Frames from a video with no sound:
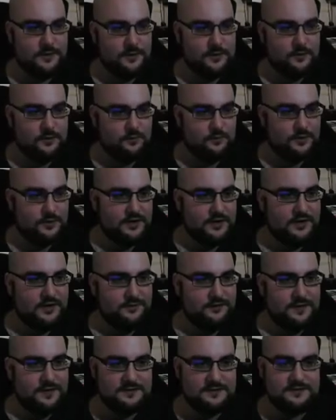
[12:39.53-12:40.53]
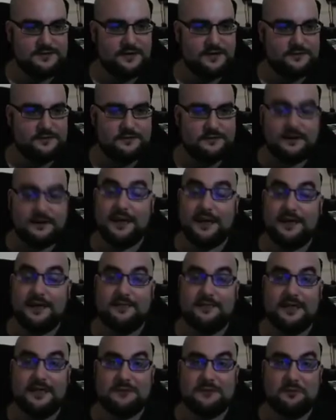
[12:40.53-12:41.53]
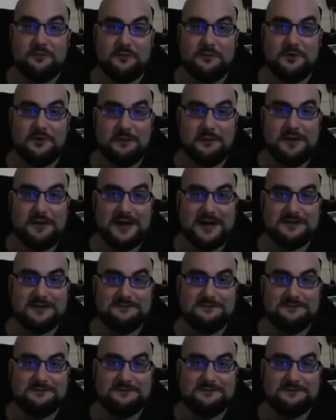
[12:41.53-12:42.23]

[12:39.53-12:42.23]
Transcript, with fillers: we're going to get that done, and then we'll be right back.